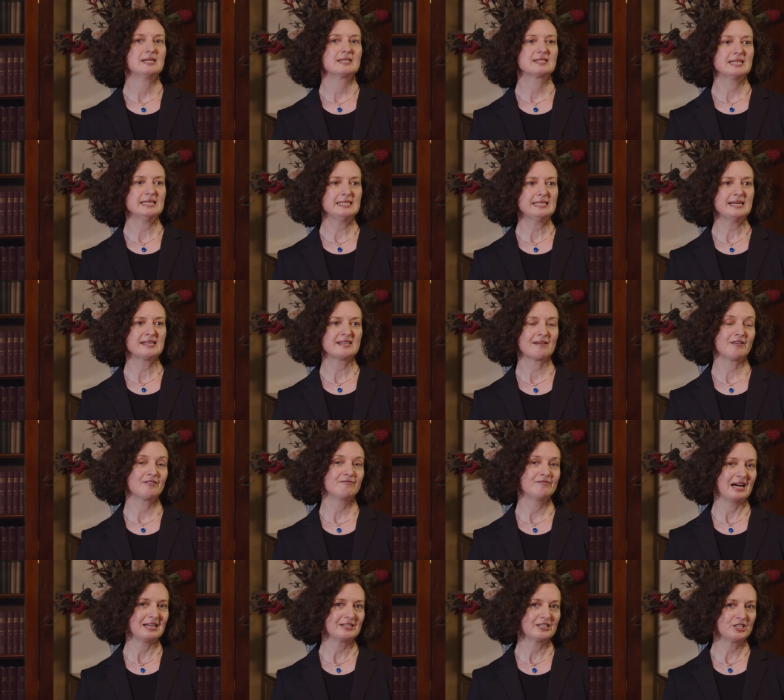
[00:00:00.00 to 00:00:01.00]
Cities have
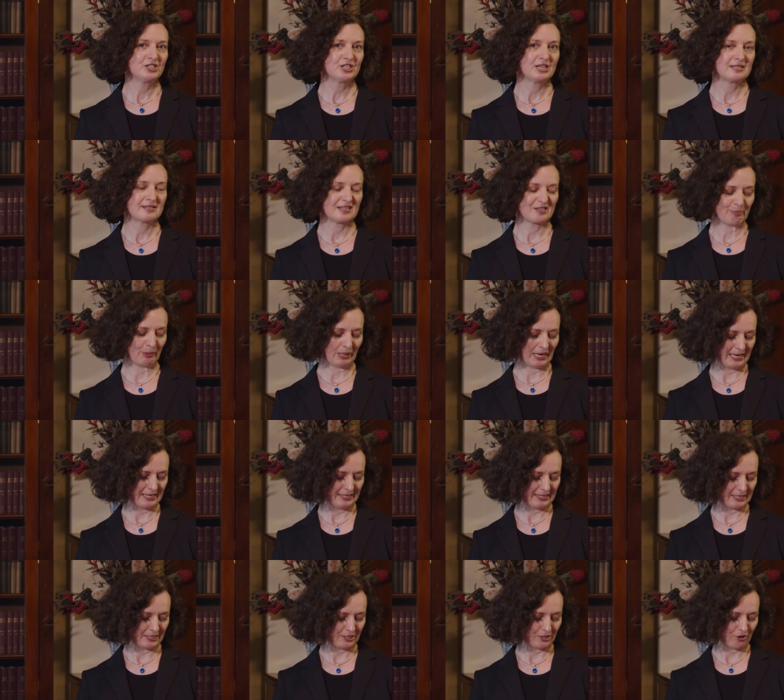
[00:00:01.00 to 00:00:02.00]
advantages as
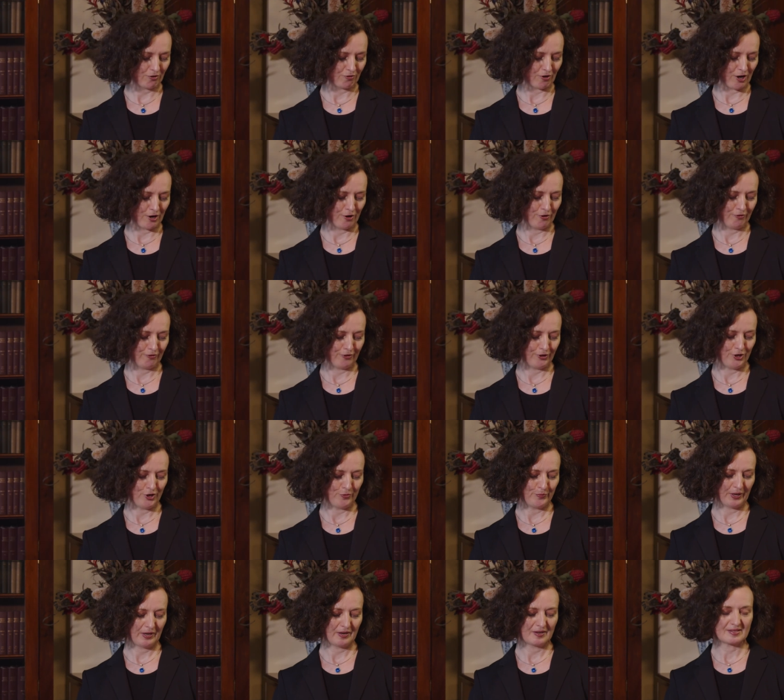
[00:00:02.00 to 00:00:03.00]
places to grow
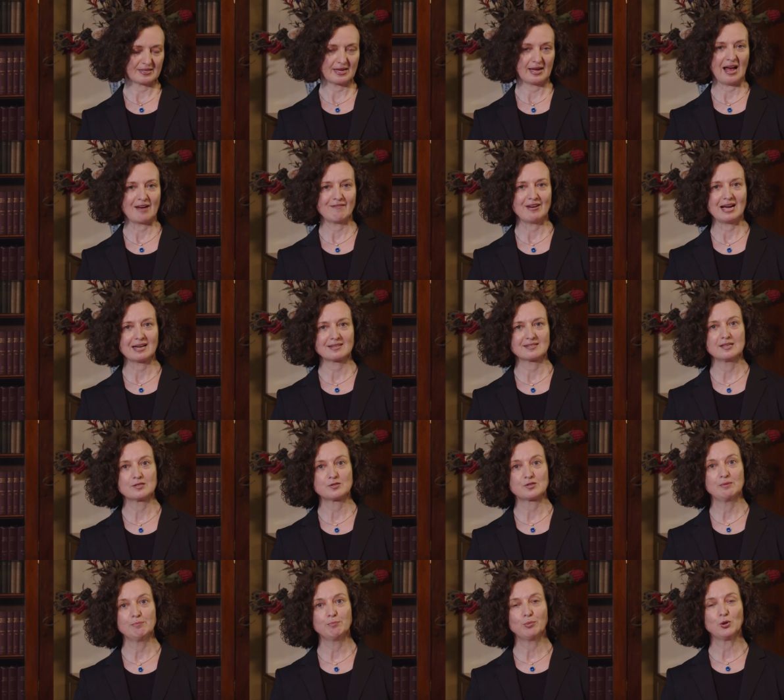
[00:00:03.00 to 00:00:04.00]
food because they have access
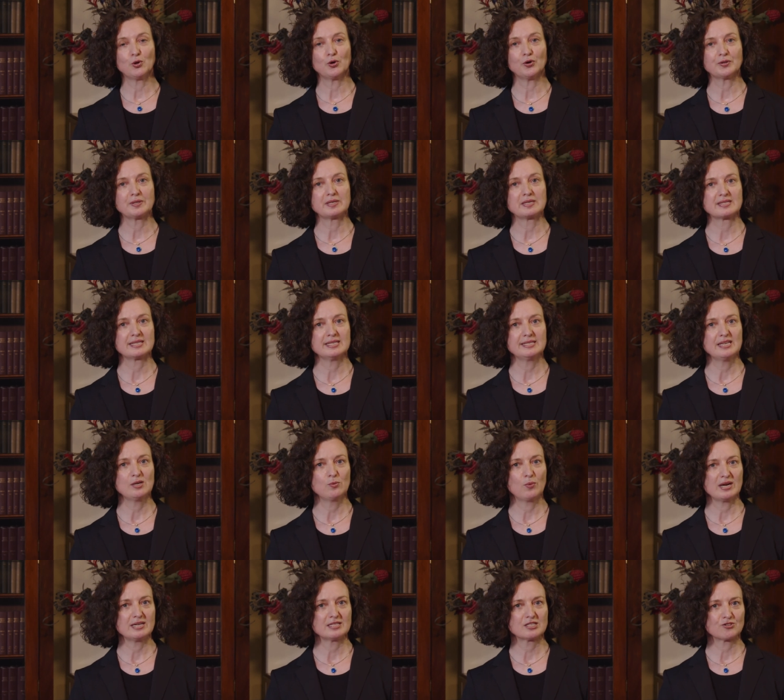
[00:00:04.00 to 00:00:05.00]
to important city
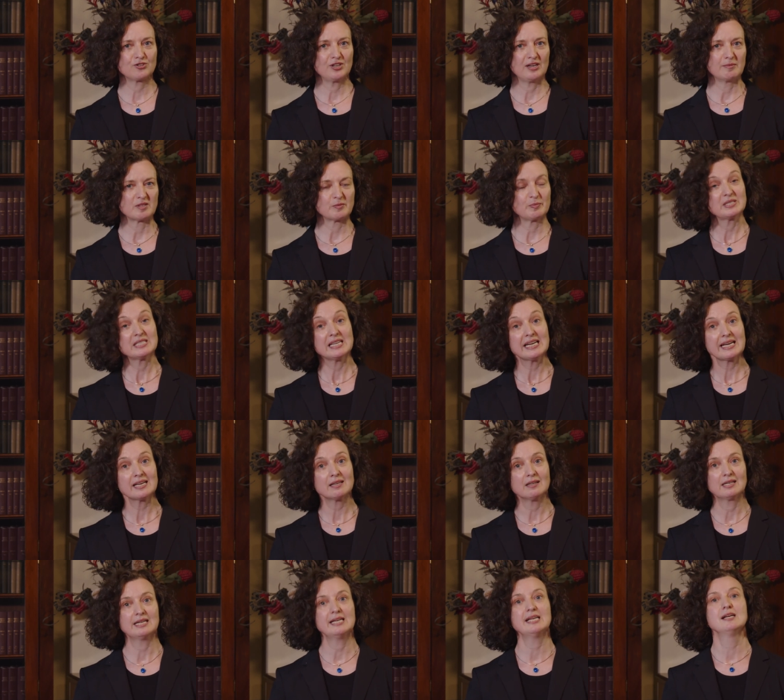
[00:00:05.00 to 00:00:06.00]
waste streams,
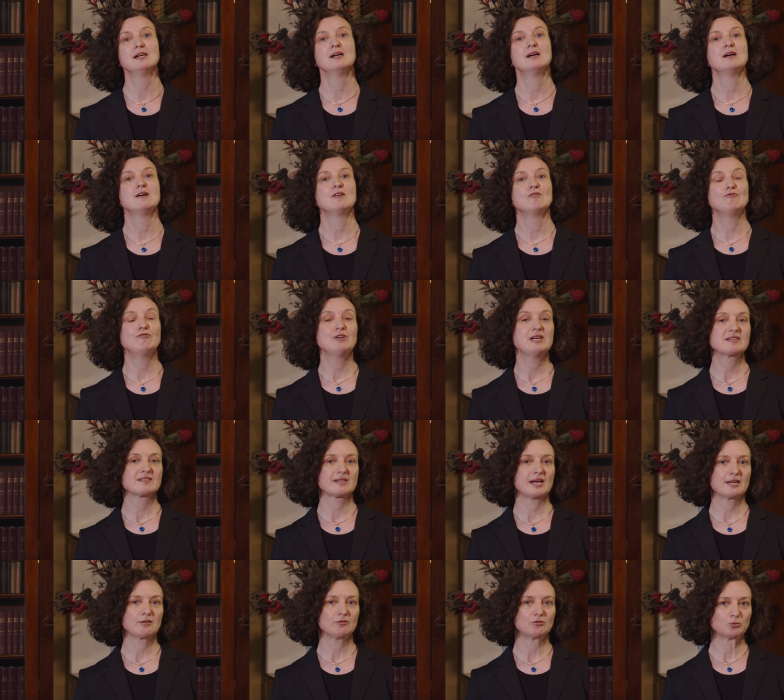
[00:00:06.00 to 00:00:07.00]
particularly
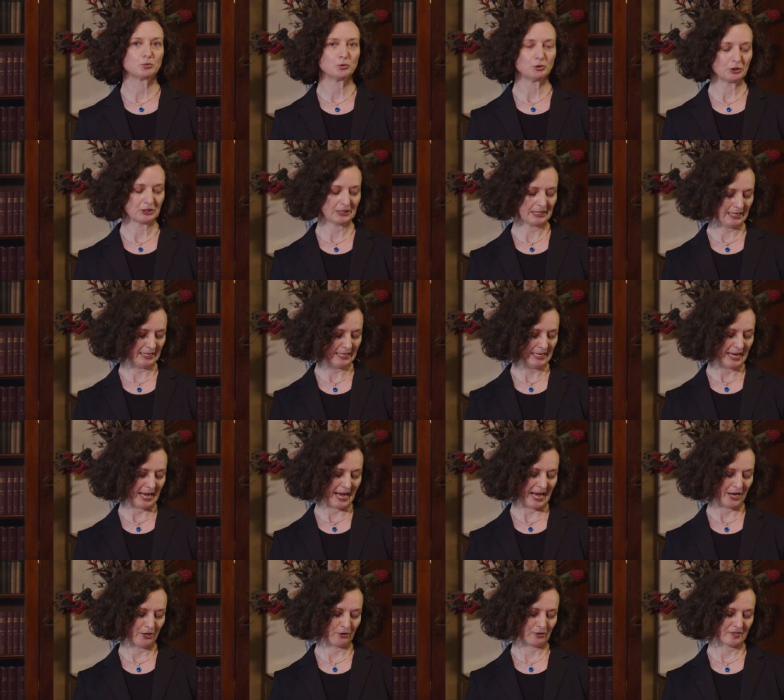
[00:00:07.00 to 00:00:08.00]
recycled water
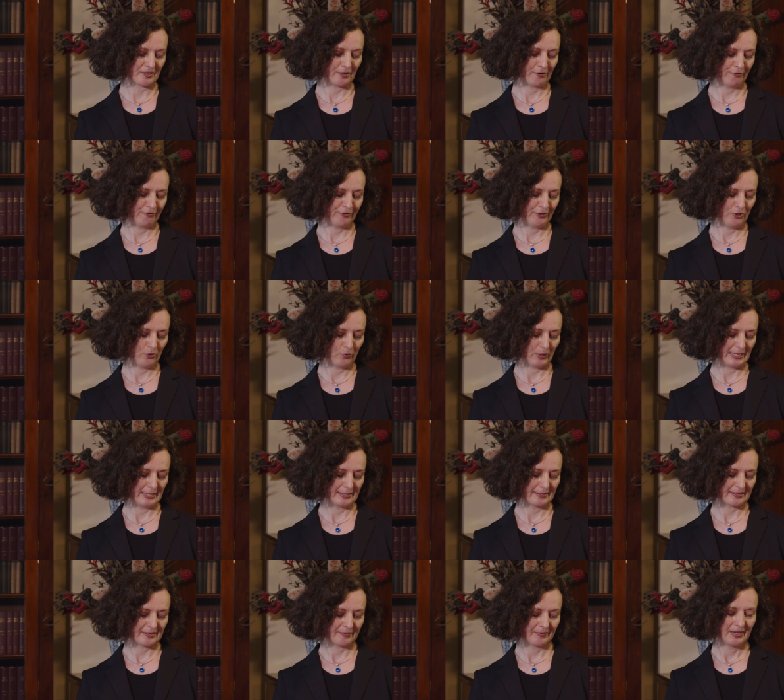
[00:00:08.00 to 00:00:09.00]
and also food
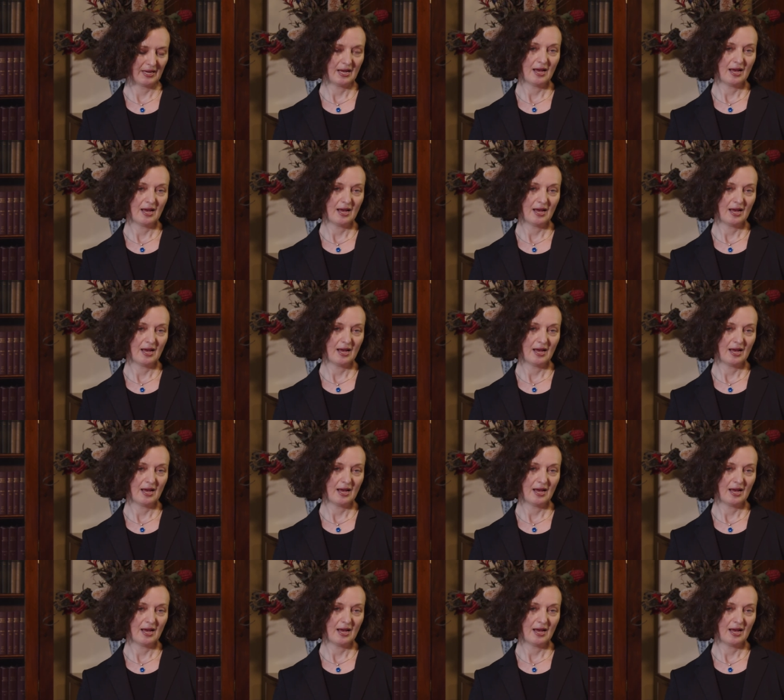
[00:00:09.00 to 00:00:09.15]
waste.